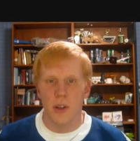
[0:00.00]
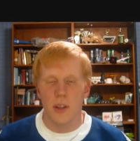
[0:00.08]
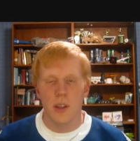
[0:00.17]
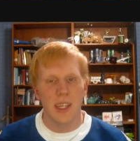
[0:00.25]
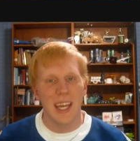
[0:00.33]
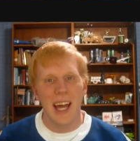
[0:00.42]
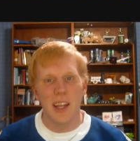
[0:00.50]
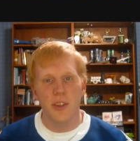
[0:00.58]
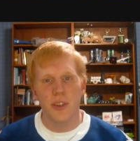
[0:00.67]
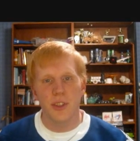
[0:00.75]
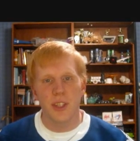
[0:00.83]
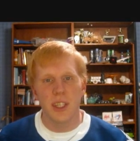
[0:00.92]
The
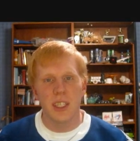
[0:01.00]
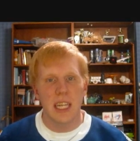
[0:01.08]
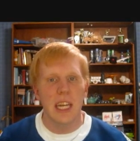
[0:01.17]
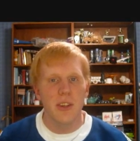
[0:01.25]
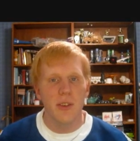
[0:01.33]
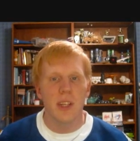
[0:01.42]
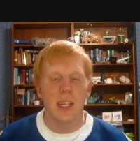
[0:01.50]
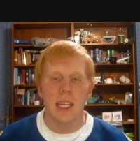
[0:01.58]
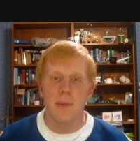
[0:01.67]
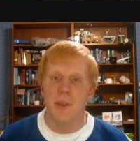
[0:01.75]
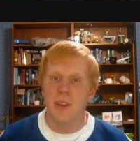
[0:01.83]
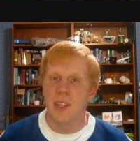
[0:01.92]
Islanders continue to
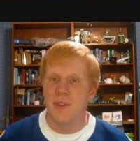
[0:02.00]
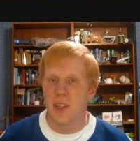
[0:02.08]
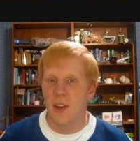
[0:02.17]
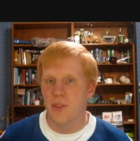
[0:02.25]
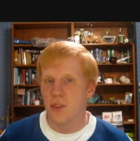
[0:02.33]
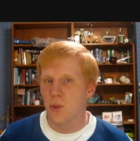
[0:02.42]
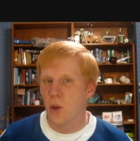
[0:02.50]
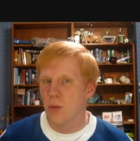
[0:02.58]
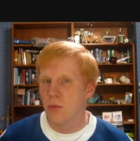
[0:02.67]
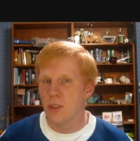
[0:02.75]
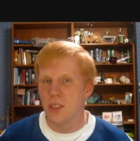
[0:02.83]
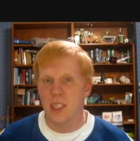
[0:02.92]
keep the Leafs off the
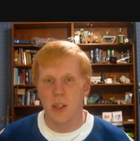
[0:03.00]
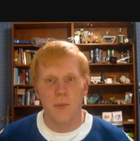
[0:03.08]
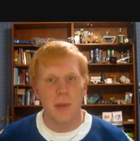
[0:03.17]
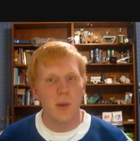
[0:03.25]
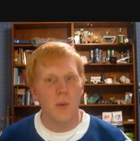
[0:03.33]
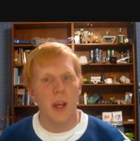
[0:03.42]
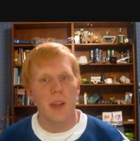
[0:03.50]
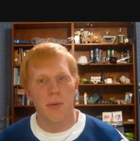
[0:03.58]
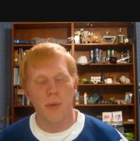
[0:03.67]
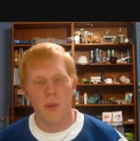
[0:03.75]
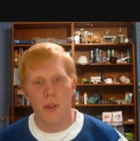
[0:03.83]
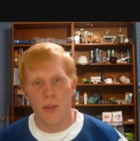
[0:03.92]
scoreboard until midway
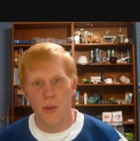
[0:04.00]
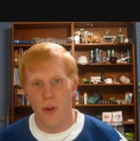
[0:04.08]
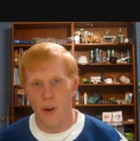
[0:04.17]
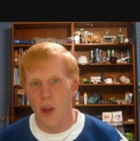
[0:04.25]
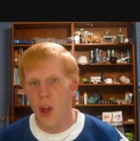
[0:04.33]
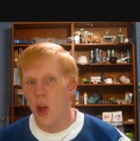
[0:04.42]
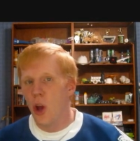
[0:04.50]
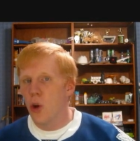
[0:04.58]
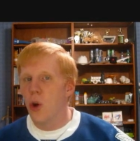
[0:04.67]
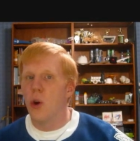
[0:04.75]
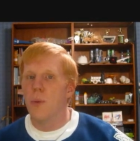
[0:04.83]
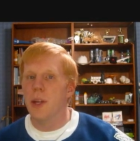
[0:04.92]
through the third.
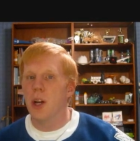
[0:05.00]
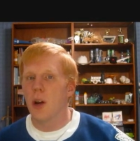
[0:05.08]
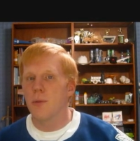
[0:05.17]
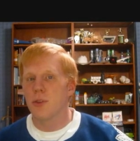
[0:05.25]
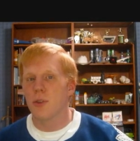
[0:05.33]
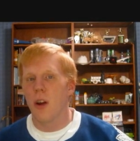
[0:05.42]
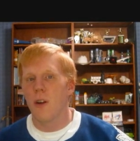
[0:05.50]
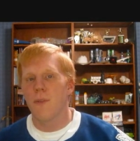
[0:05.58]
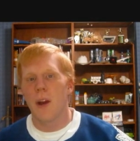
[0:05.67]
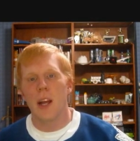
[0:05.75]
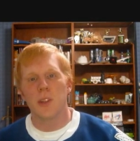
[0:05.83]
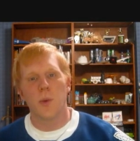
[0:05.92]
Colby Armstrong
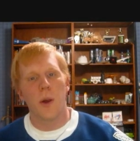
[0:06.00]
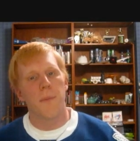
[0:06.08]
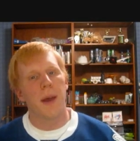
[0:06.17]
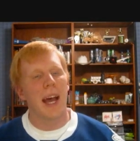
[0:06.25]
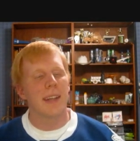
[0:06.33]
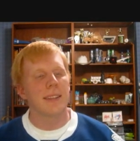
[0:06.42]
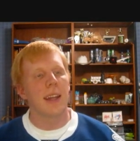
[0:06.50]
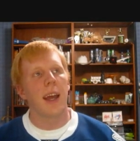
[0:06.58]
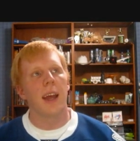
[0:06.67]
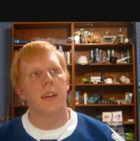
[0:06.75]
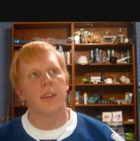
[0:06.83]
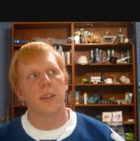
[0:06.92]
fires one past
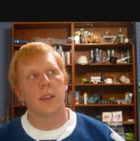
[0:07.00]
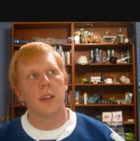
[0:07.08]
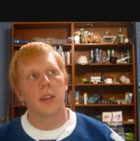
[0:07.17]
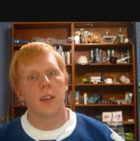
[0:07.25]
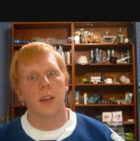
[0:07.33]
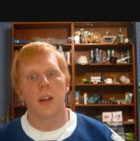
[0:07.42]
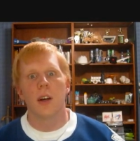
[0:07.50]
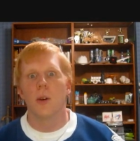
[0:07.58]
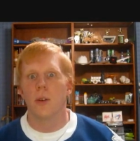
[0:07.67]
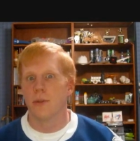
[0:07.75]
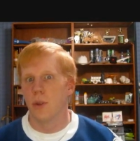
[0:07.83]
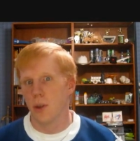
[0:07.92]
and...
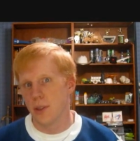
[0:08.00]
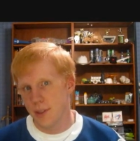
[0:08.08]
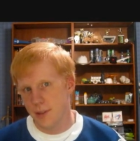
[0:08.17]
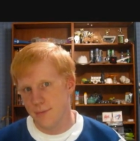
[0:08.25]
Oh, of course.